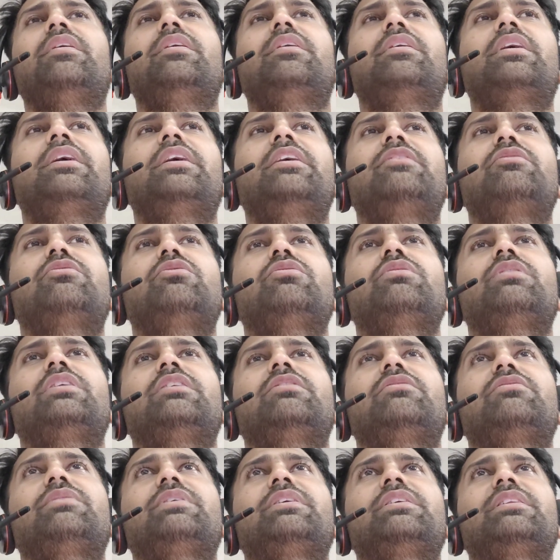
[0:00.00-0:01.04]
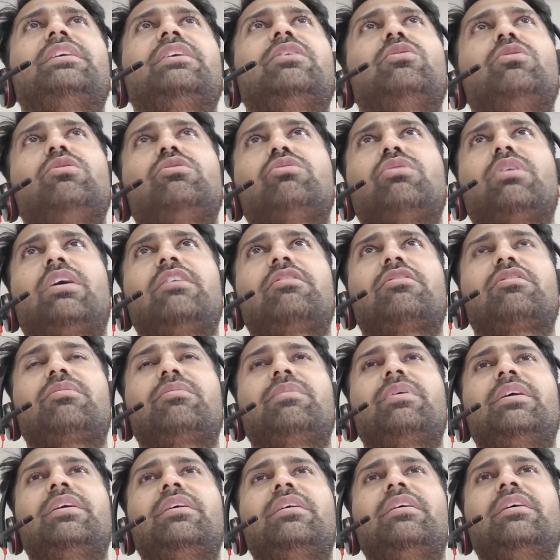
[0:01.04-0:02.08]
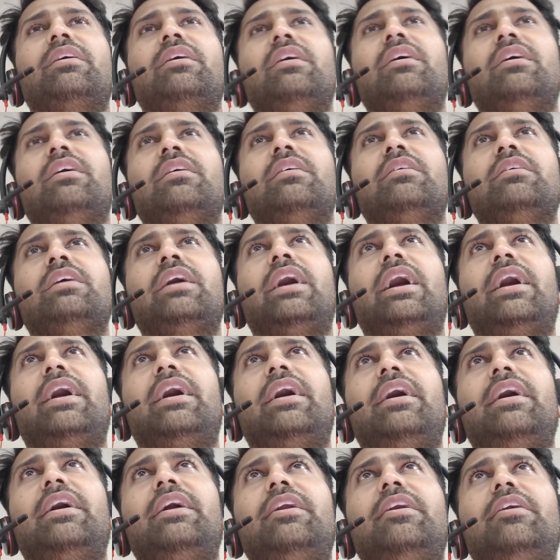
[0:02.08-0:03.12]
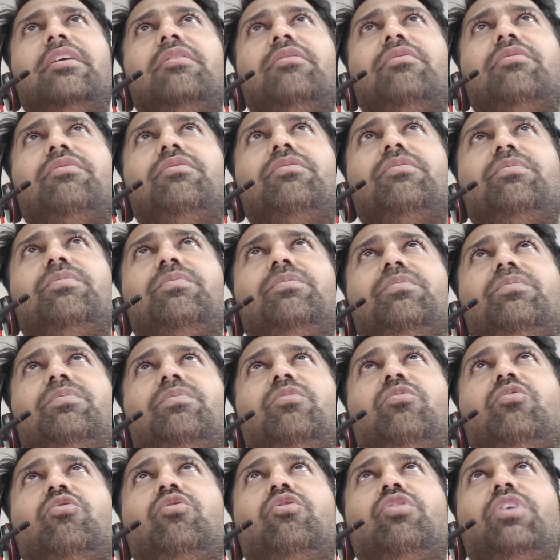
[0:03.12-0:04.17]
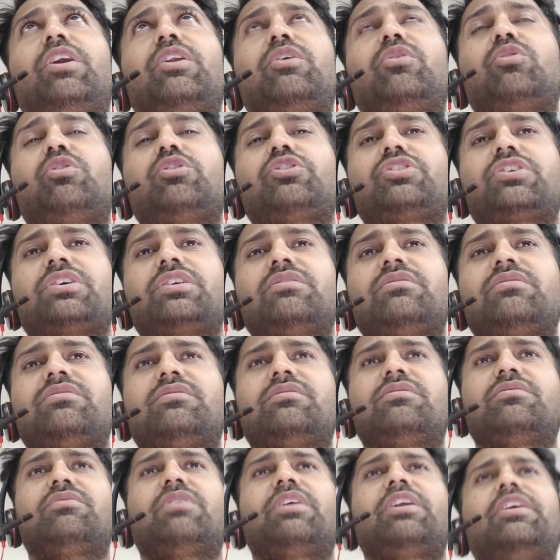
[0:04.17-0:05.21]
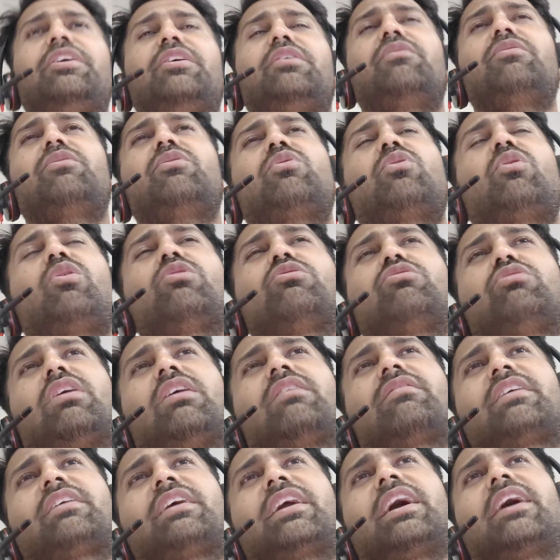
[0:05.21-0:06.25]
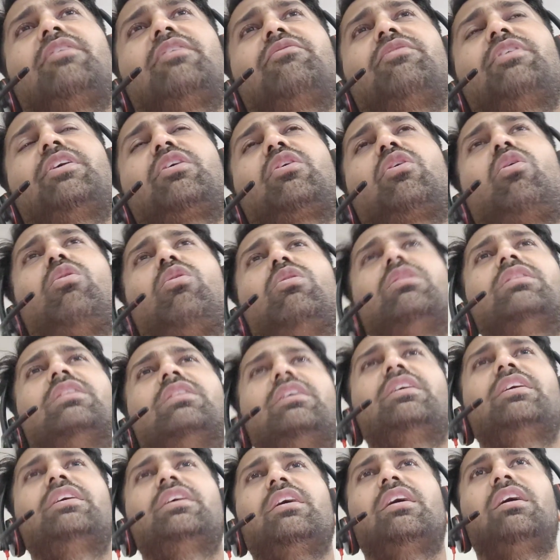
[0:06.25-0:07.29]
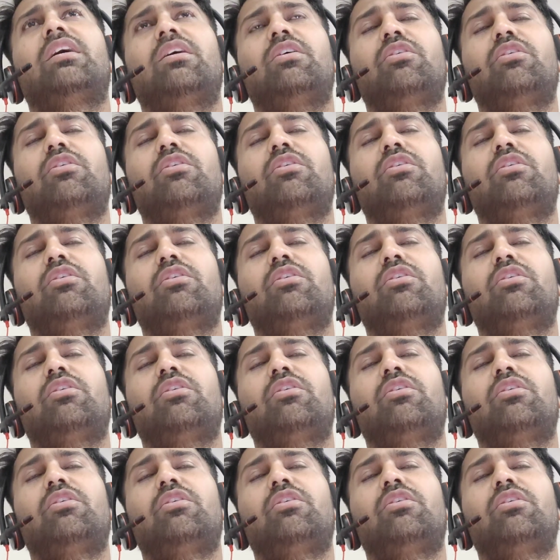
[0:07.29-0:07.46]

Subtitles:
right? So that's what they also ask me. And one interviewer also asked, can we call the